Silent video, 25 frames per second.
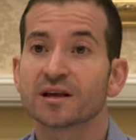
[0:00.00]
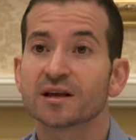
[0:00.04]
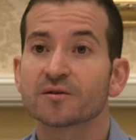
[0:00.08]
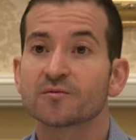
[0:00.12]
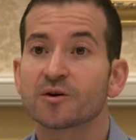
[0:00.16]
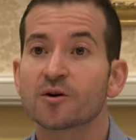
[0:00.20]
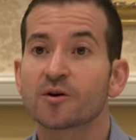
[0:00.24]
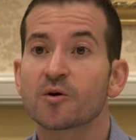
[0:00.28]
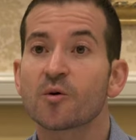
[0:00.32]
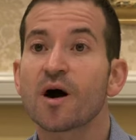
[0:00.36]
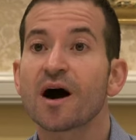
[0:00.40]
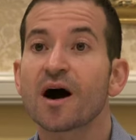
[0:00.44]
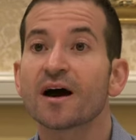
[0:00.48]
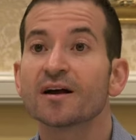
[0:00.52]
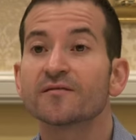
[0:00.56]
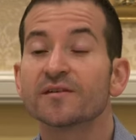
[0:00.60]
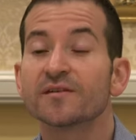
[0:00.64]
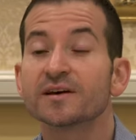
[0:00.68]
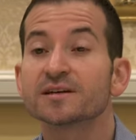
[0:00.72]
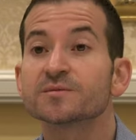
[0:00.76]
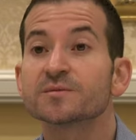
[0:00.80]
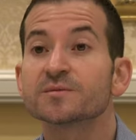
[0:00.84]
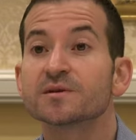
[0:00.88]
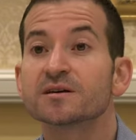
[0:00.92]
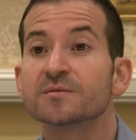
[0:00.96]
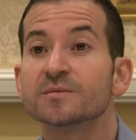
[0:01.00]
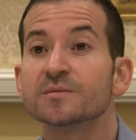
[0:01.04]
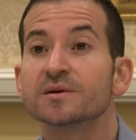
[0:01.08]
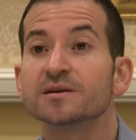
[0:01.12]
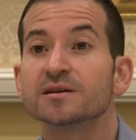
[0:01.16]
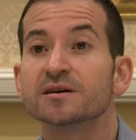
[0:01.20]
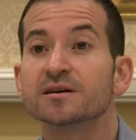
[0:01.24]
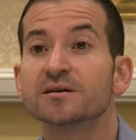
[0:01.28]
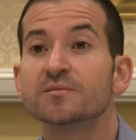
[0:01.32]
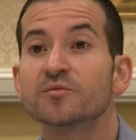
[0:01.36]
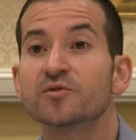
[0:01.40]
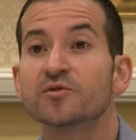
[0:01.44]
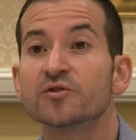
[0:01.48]
that require investment
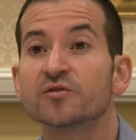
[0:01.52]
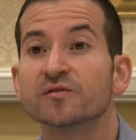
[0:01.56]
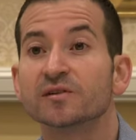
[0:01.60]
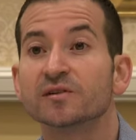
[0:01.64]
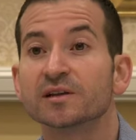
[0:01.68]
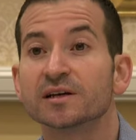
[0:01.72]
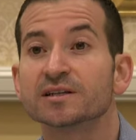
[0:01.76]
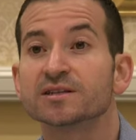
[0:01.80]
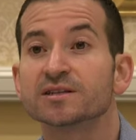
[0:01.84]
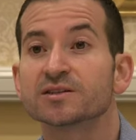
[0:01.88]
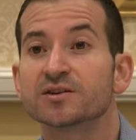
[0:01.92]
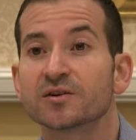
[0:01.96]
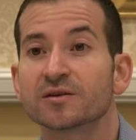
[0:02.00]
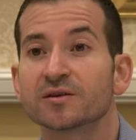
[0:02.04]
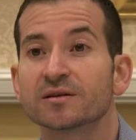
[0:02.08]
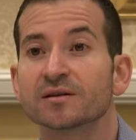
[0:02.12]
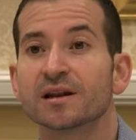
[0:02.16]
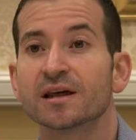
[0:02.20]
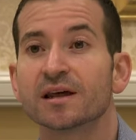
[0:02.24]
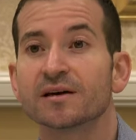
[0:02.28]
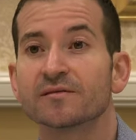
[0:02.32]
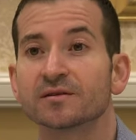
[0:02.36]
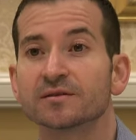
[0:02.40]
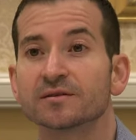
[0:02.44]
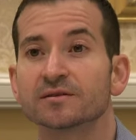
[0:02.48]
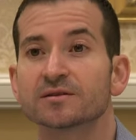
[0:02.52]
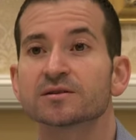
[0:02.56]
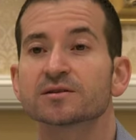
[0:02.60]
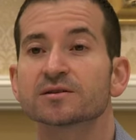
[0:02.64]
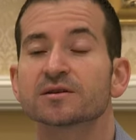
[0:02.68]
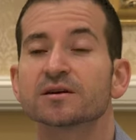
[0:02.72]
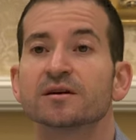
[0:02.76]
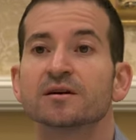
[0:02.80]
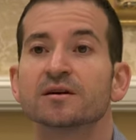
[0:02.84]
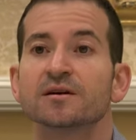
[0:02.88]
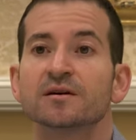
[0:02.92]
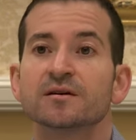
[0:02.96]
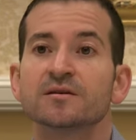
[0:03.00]
committee approval at certain levels.
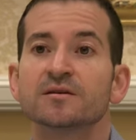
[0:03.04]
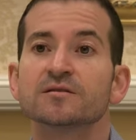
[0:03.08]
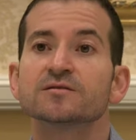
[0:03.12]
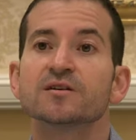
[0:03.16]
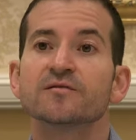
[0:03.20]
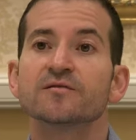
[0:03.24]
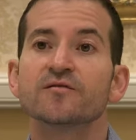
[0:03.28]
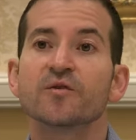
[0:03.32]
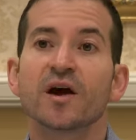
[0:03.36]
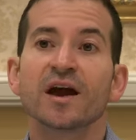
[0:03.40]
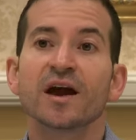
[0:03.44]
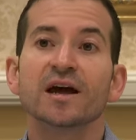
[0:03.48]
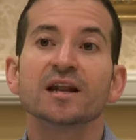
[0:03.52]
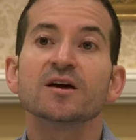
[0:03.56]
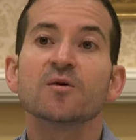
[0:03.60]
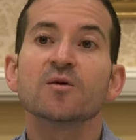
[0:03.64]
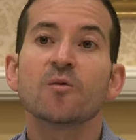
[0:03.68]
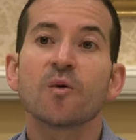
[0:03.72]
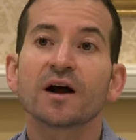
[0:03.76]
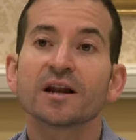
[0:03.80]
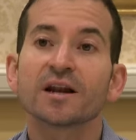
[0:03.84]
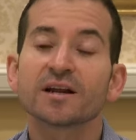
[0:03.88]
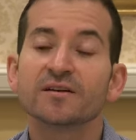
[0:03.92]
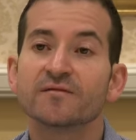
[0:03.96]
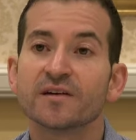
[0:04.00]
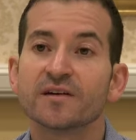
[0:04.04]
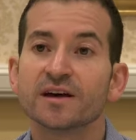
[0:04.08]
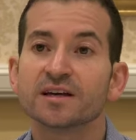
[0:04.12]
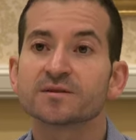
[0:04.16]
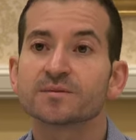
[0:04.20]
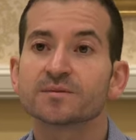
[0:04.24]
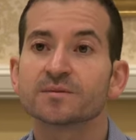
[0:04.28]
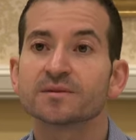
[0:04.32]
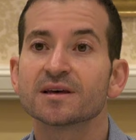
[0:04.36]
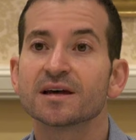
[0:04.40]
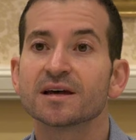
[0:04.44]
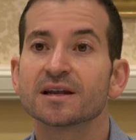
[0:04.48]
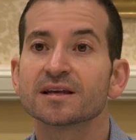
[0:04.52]
So for any one
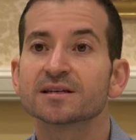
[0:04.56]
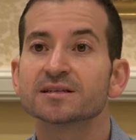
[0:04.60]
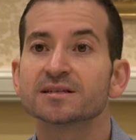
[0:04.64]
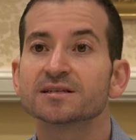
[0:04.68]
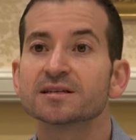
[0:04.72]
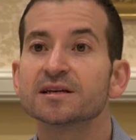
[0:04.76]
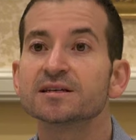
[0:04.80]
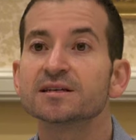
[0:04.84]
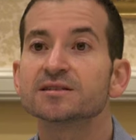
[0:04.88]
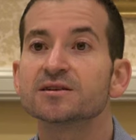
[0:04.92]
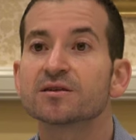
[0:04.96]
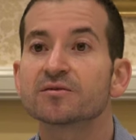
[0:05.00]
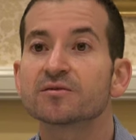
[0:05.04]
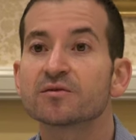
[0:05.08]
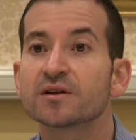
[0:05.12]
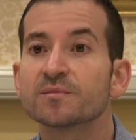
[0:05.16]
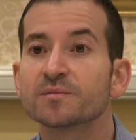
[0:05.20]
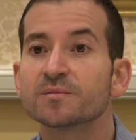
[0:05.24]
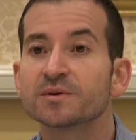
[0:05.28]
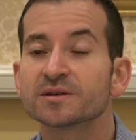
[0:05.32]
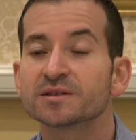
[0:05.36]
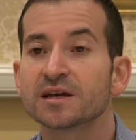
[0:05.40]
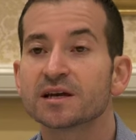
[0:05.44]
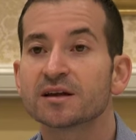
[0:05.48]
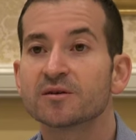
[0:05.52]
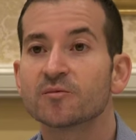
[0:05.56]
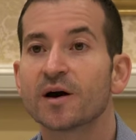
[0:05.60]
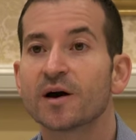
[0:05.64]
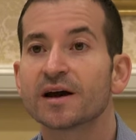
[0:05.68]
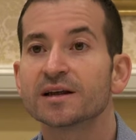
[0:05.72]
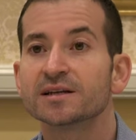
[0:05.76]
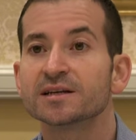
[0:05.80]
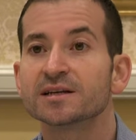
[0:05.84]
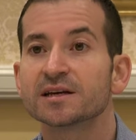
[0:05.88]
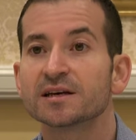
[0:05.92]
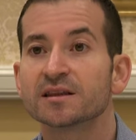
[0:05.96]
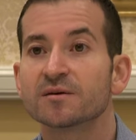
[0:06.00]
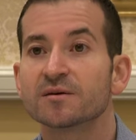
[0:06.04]
investment that exceeds a 3%
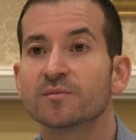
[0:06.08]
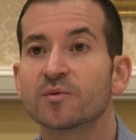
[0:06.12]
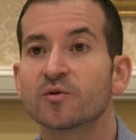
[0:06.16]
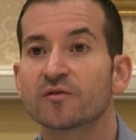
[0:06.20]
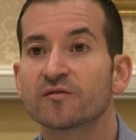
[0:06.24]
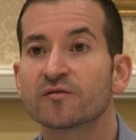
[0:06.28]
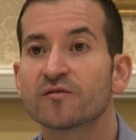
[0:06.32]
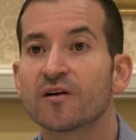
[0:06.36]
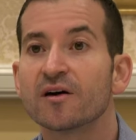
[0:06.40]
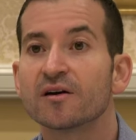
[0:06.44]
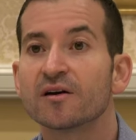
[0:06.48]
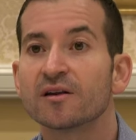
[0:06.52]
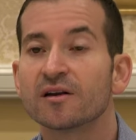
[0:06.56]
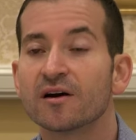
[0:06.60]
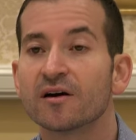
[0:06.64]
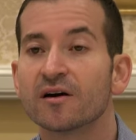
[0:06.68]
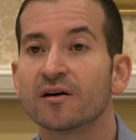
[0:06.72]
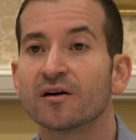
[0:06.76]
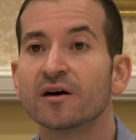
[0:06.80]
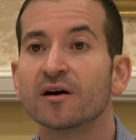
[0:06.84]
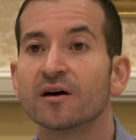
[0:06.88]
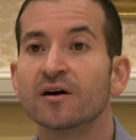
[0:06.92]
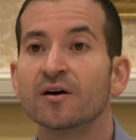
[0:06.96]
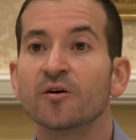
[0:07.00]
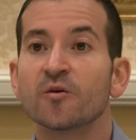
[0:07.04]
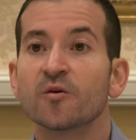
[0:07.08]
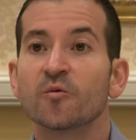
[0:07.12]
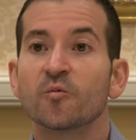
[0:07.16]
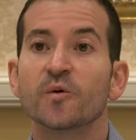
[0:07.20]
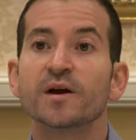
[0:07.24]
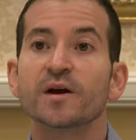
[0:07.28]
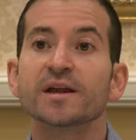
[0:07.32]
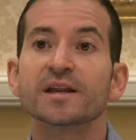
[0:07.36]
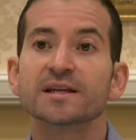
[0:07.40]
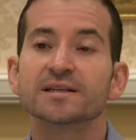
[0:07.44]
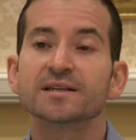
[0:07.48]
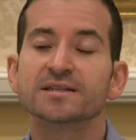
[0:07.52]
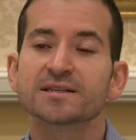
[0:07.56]
weighting in the portfolio,
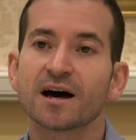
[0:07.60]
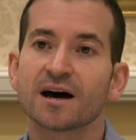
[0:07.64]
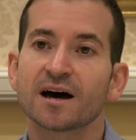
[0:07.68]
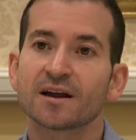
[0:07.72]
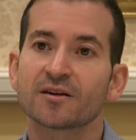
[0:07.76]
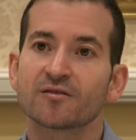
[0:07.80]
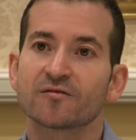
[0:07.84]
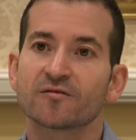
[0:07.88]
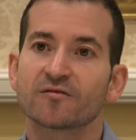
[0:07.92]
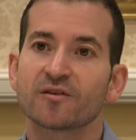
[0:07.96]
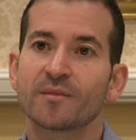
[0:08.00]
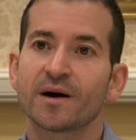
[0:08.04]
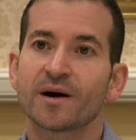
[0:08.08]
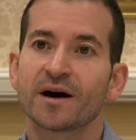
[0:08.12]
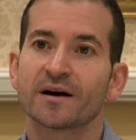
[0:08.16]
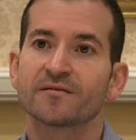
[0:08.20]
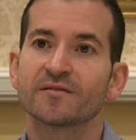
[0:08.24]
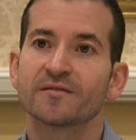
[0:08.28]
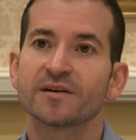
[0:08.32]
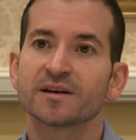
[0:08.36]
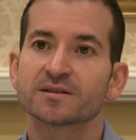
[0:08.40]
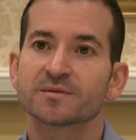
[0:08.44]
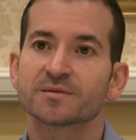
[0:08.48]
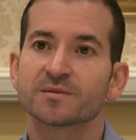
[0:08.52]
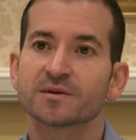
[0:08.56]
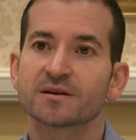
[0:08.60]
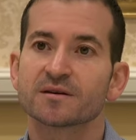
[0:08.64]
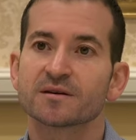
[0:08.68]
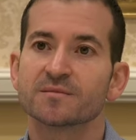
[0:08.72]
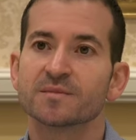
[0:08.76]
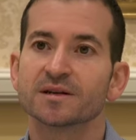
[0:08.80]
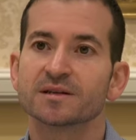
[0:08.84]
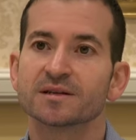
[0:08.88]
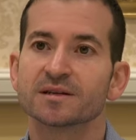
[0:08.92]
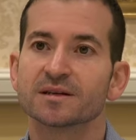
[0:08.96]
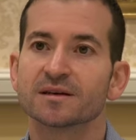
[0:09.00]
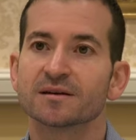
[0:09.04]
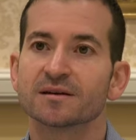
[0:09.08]
we need sign off from our investment
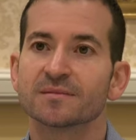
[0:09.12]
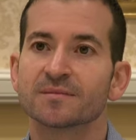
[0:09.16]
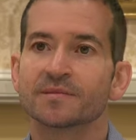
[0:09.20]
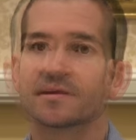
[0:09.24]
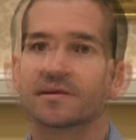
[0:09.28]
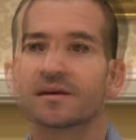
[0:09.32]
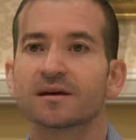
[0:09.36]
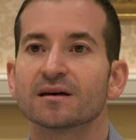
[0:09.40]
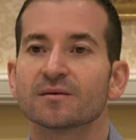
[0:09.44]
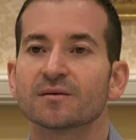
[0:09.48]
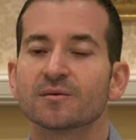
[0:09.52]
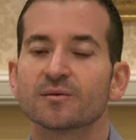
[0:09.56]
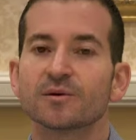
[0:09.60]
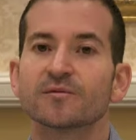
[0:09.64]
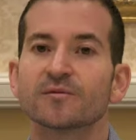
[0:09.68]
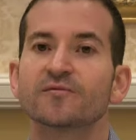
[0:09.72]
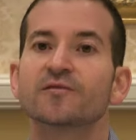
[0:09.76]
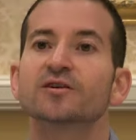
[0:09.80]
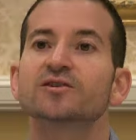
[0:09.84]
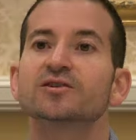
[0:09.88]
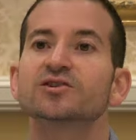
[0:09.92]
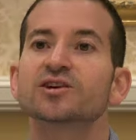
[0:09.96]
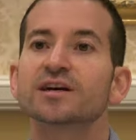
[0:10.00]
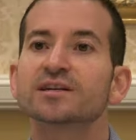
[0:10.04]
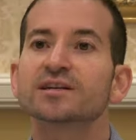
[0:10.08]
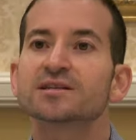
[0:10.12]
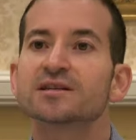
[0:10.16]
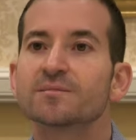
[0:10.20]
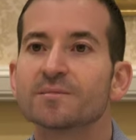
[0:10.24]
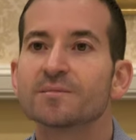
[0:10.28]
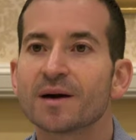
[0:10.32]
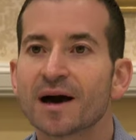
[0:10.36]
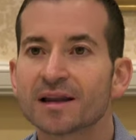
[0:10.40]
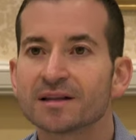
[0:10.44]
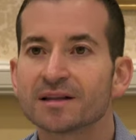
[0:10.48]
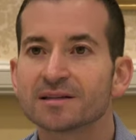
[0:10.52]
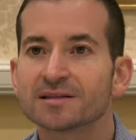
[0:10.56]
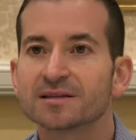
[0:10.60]
committee. We've got checks and
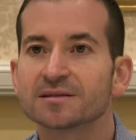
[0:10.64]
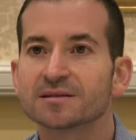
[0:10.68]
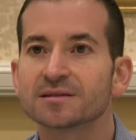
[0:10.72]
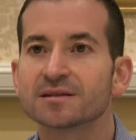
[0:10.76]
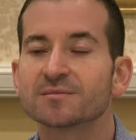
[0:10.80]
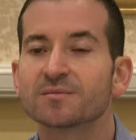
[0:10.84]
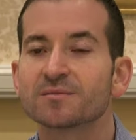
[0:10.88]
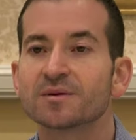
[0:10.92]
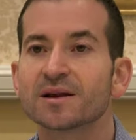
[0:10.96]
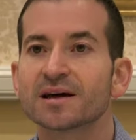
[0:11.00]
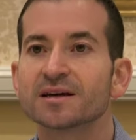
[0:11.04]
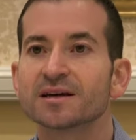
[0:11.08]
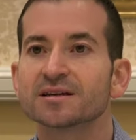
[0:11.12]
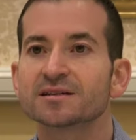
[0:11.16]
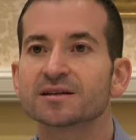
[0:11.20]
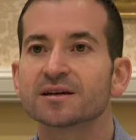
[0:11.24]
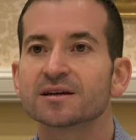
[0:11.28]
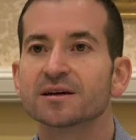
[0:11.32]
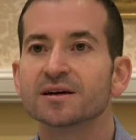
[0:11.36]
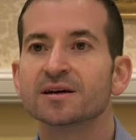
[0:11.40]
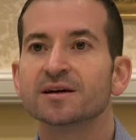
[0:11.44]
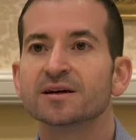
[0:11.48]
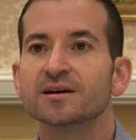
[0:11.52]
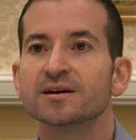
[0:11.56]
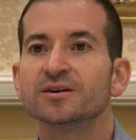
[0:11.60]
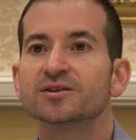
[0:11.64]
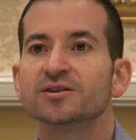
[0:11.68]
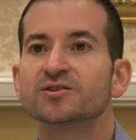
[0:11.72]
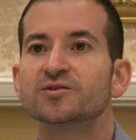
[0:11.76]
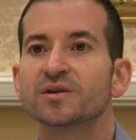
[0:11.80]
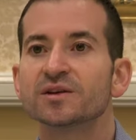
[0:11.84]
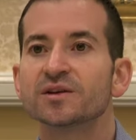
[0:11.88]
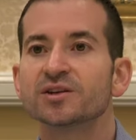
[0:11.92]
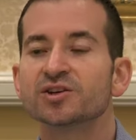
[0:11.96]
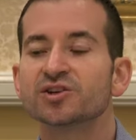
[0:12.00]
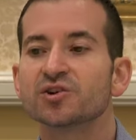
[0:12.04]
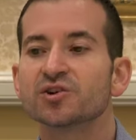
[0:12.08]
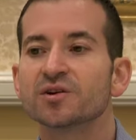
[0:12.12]
balances in place to
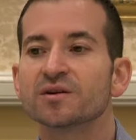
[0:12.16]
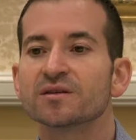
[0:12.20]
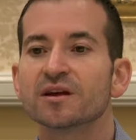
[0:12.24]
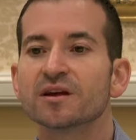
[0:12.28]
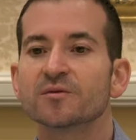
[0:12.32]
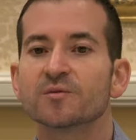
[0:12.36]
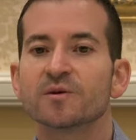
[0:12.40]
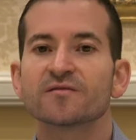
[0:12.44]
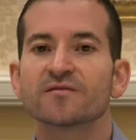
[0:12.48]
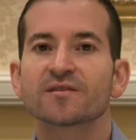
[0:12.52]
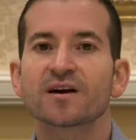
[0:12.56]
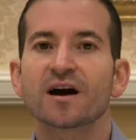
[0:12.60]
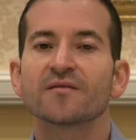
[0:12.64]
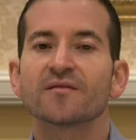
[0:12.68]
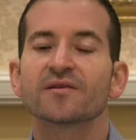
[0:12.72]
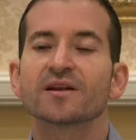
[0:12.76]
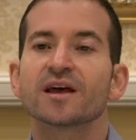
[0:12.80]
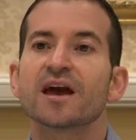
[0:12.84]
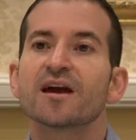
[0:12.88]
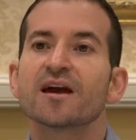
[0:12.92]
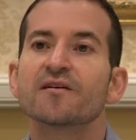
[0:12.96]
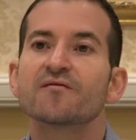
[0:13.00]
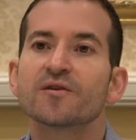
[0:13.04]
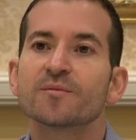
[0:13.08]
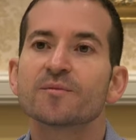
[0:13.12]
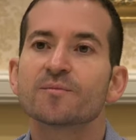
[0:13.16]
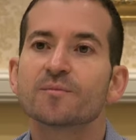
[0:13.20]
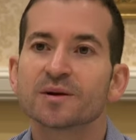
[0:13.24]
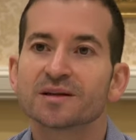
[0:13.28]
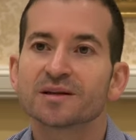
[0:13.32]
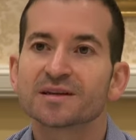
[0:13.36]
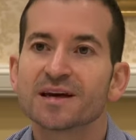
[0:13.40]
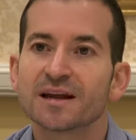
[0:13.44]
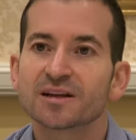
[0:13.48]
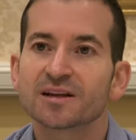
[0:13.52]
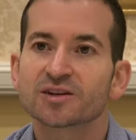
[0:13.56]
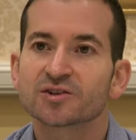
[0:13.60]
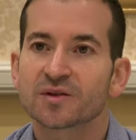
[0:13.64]
ensure that we've covered every
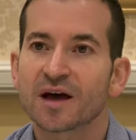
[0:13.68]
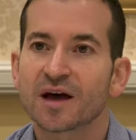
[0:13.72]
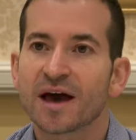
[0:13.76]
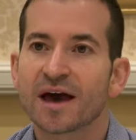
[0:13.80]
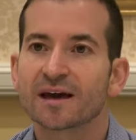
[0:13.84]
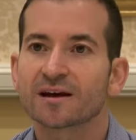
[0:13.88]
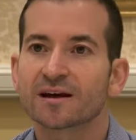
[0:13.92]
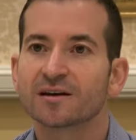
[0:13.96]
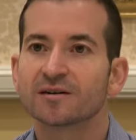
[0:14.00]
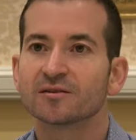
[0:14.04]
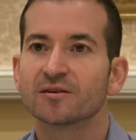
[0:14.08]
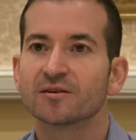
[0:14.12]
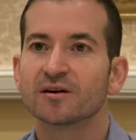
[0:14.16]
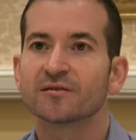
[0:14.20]
potential angle